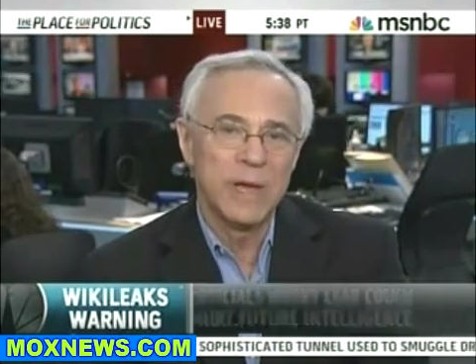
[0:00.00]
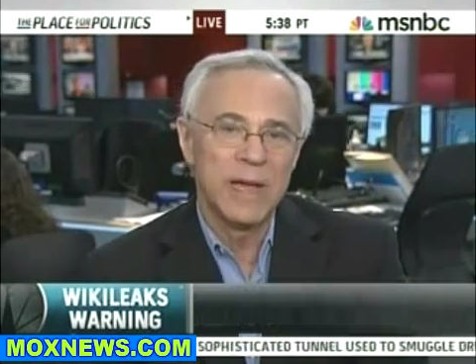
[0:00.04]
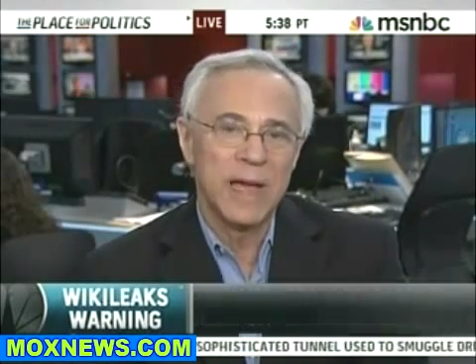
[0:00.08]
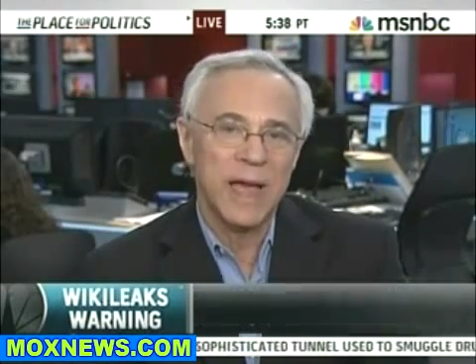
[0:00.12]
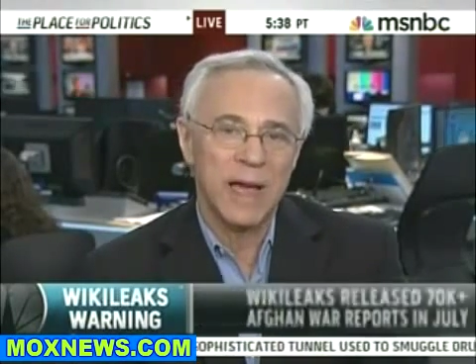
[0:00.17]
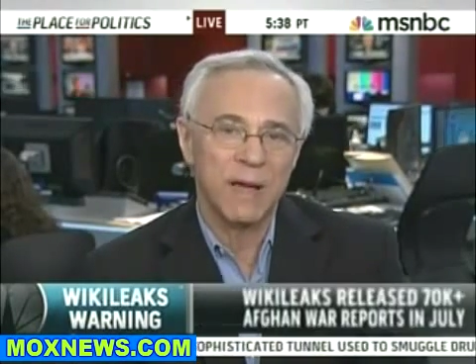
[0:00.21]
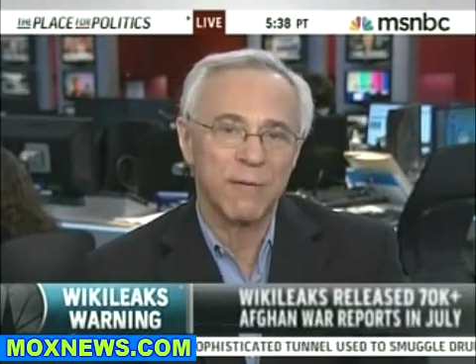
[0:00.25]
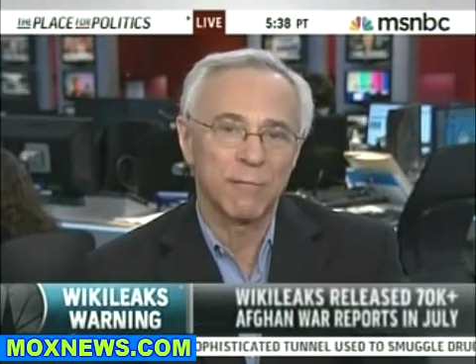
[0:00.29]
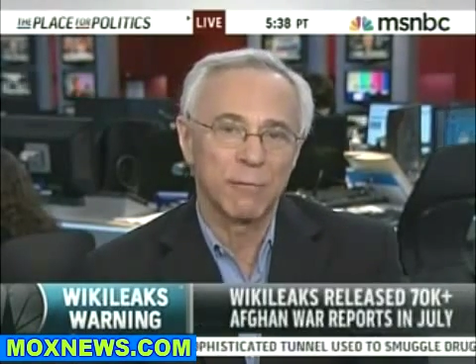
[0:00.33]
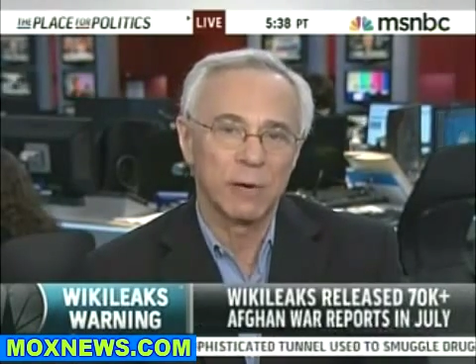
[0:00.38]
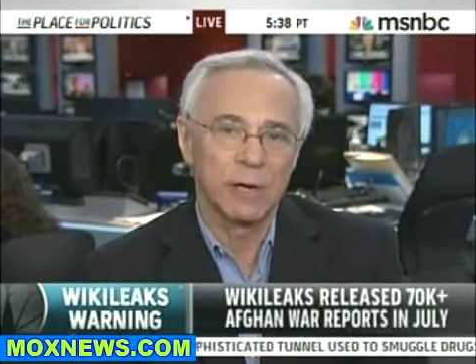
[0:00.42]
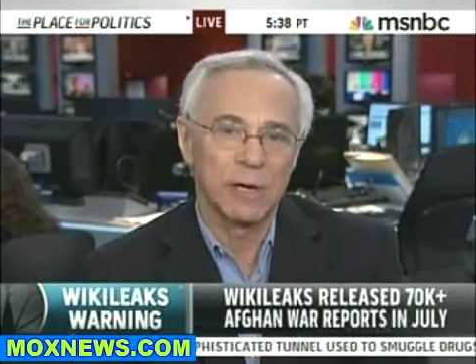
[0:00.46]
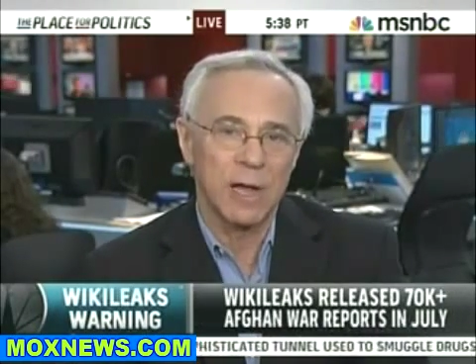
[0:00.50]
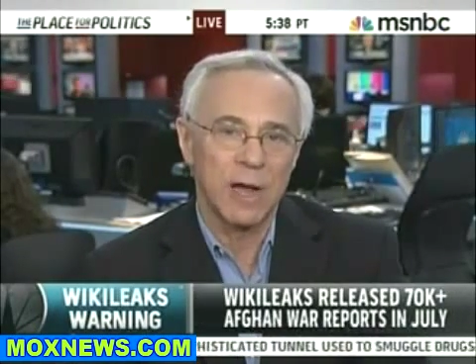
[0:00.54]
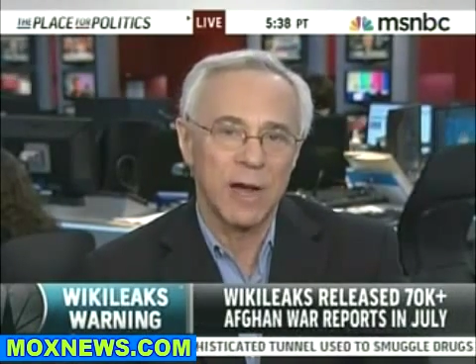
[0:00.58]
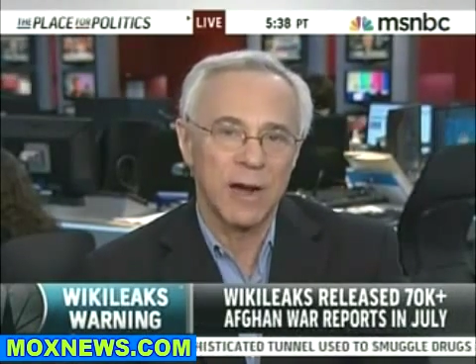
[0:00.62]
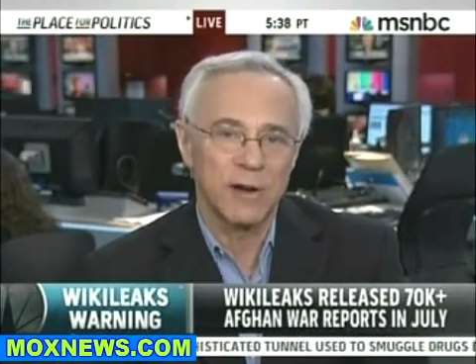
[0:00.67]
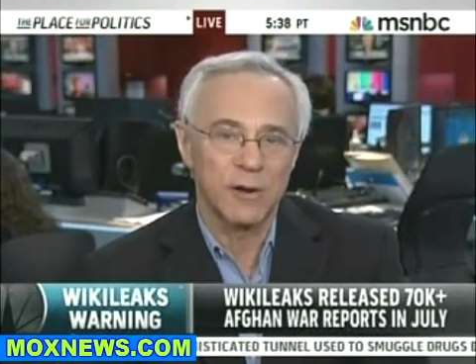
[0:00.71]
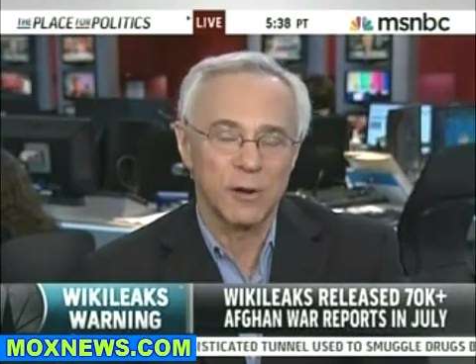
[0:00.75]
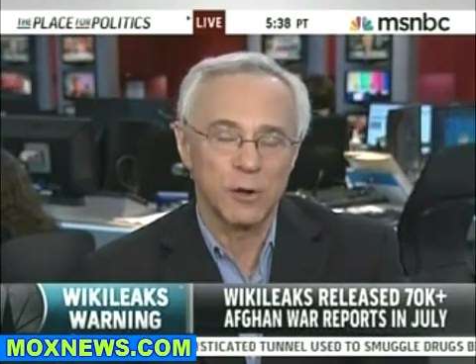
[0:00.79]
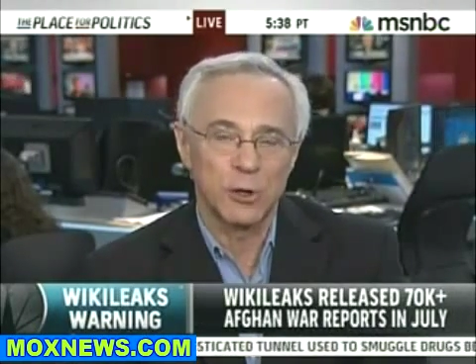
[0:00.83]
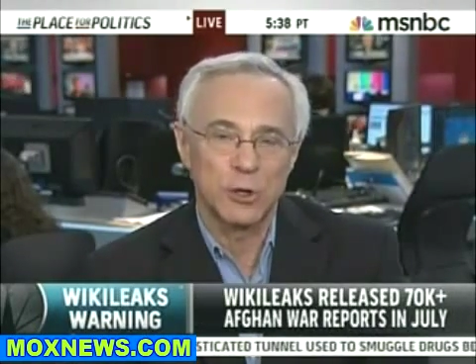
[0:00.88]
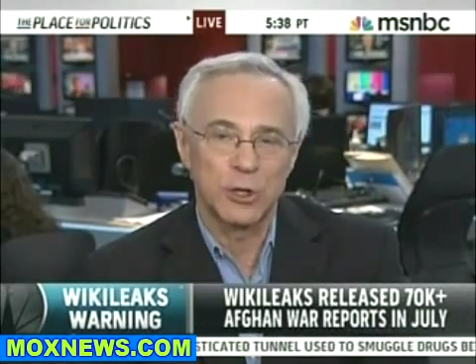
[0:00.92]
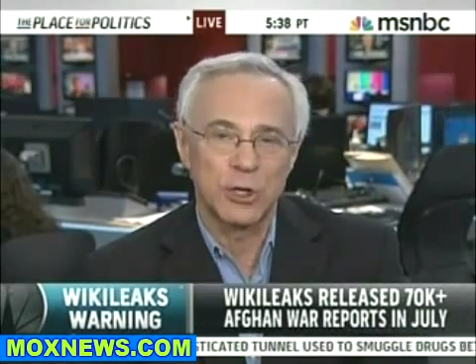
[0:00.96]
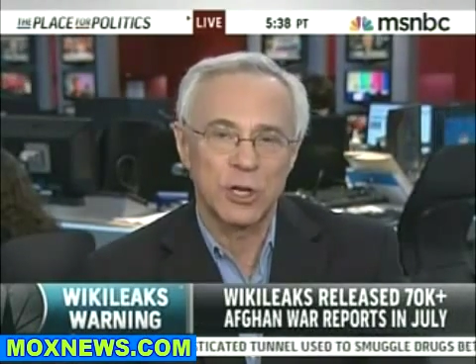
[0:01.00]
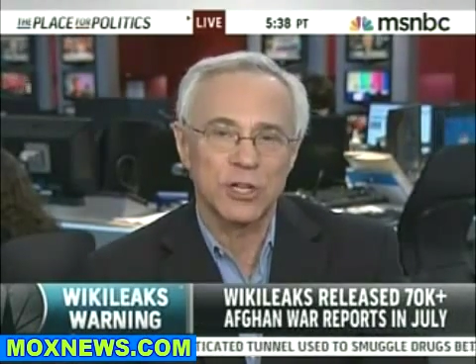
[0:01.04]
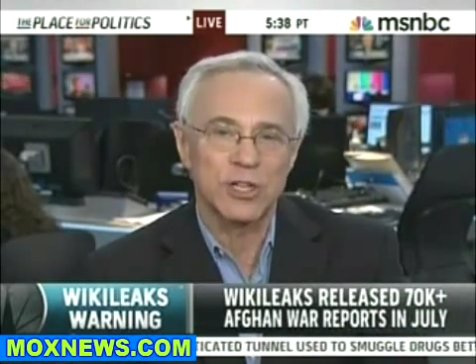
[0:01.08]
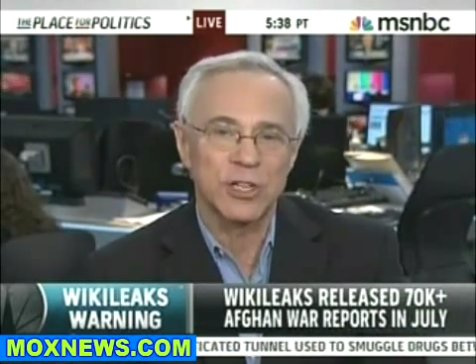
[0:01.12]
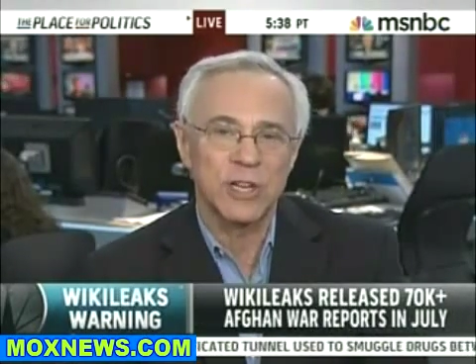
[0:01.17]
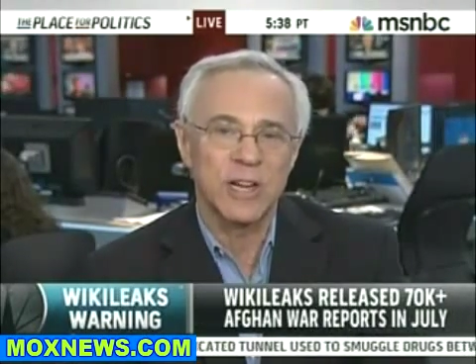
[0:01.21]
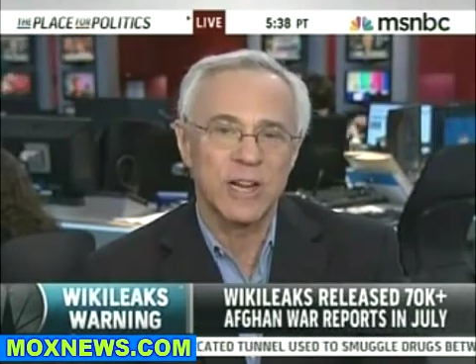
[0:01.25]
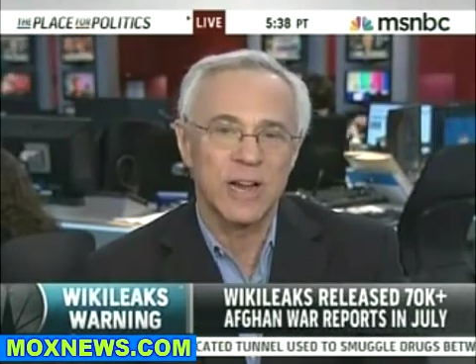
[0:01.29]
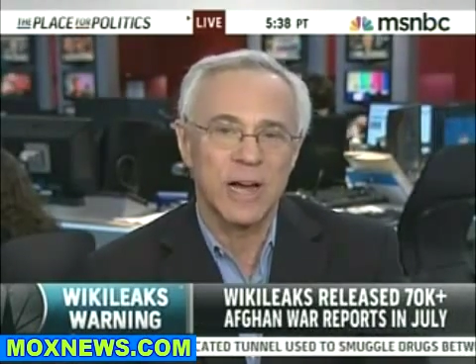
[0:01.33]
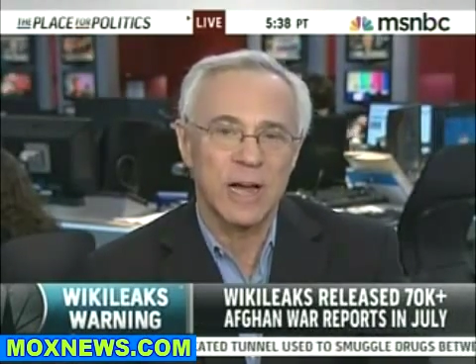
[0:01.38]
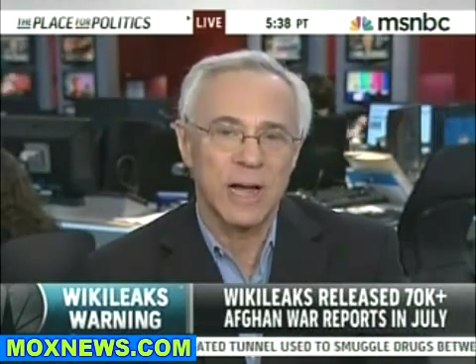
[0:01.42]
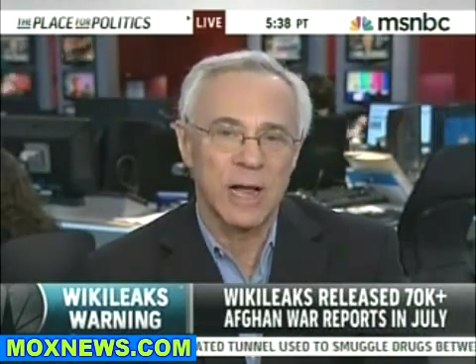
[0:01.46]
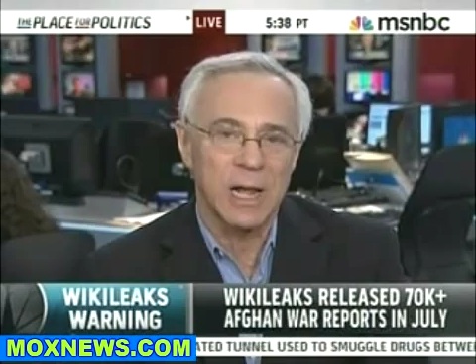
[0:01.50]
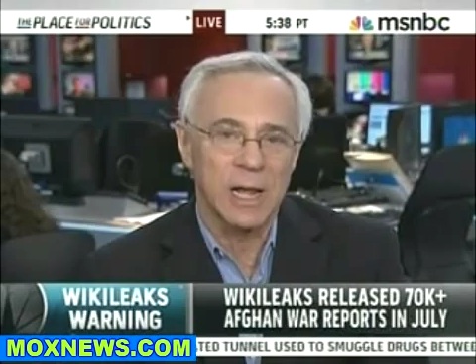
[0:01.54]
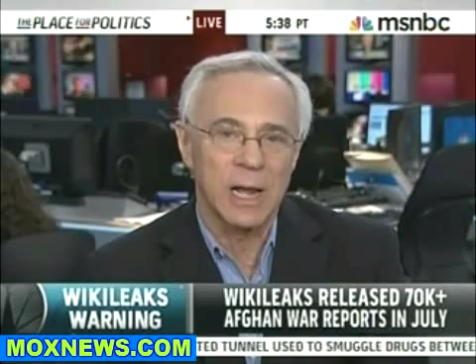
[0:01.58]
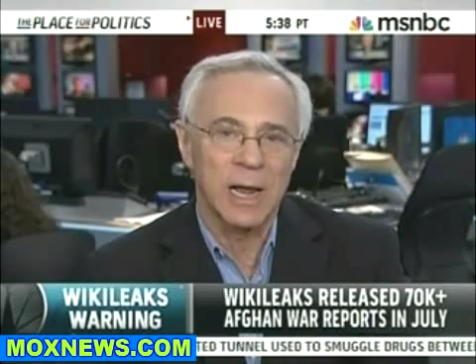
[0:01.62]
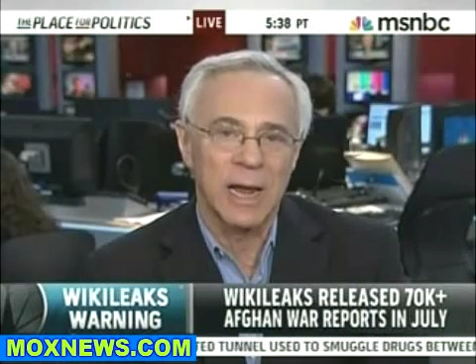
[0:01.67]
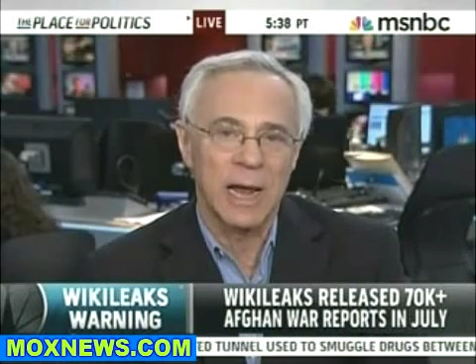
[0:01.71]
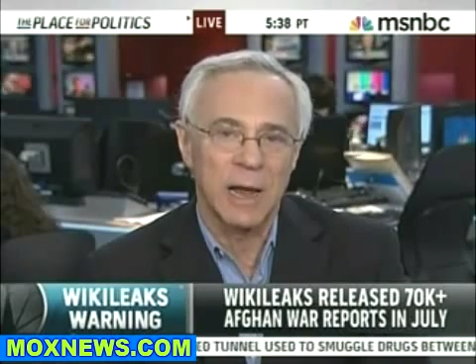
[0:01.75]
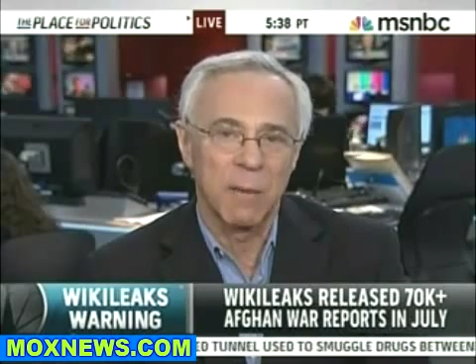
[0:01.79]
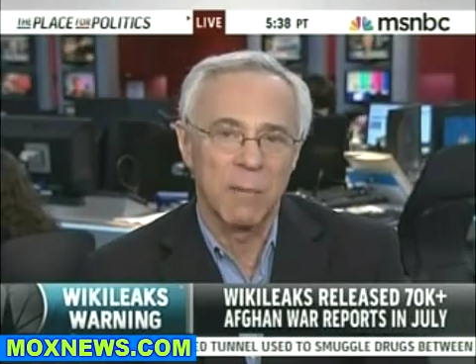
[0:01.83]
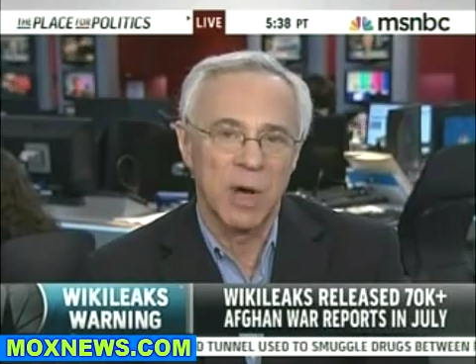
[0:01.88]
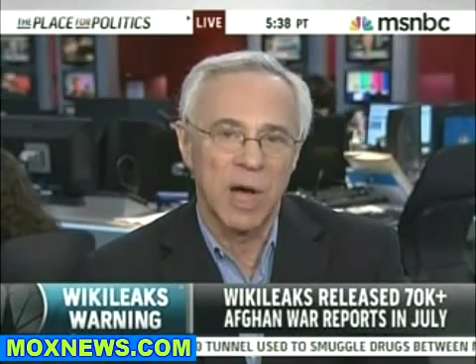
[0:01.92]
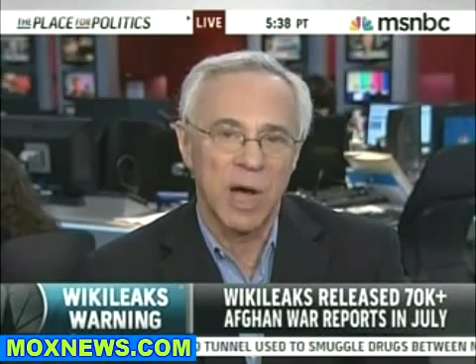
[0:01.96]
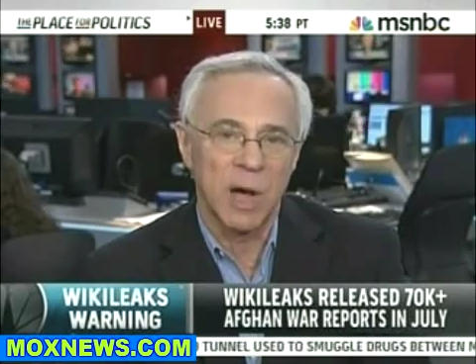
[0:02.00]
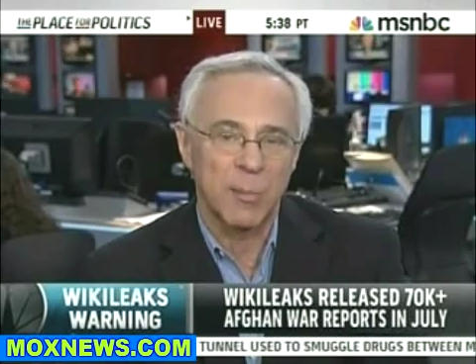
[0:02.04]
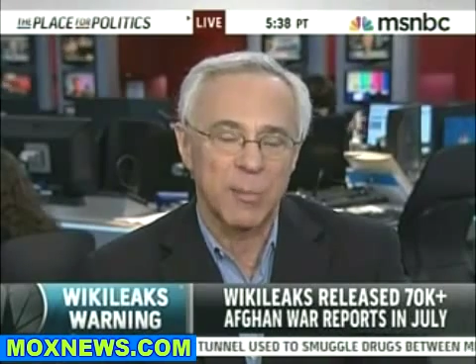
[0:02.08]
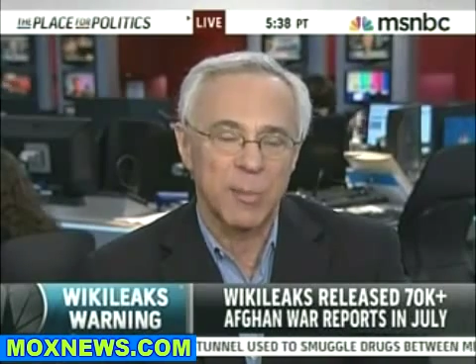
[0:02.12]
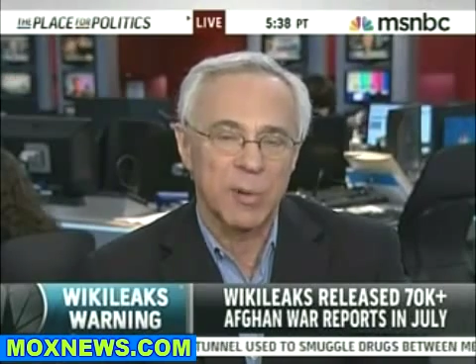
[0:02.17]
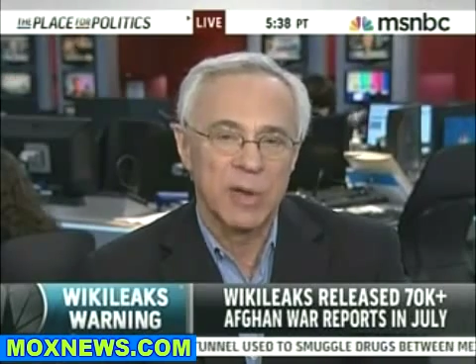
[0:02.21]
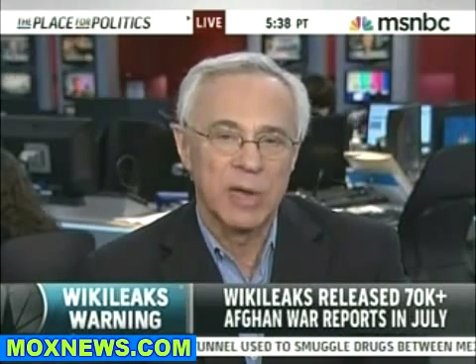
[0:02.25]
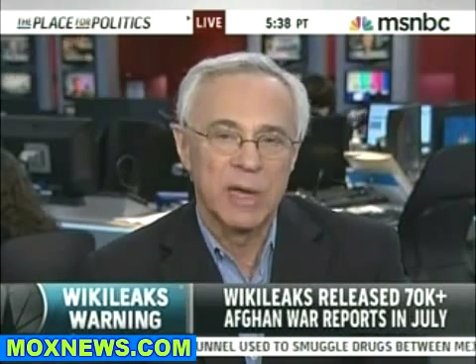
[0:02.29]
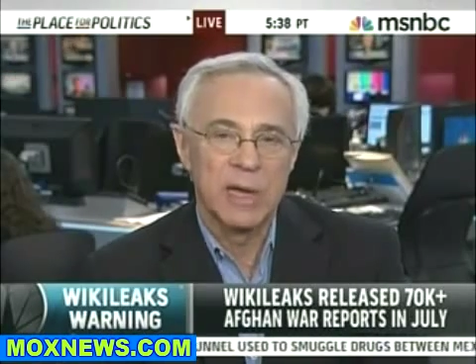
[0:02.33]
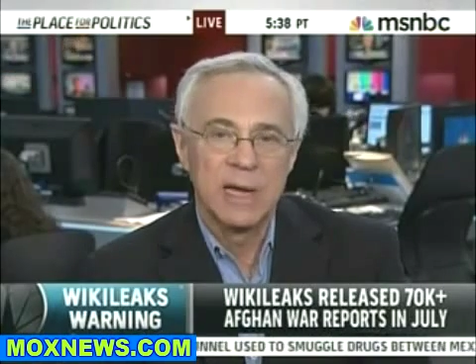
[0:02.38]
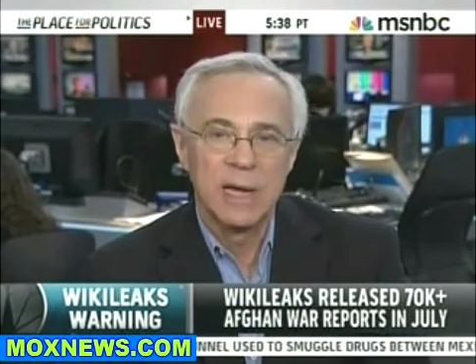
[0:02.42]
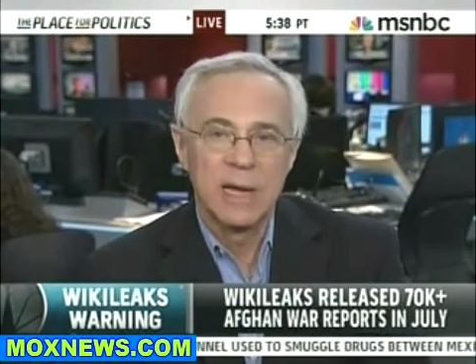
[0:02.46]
we have relied are just going to clam up.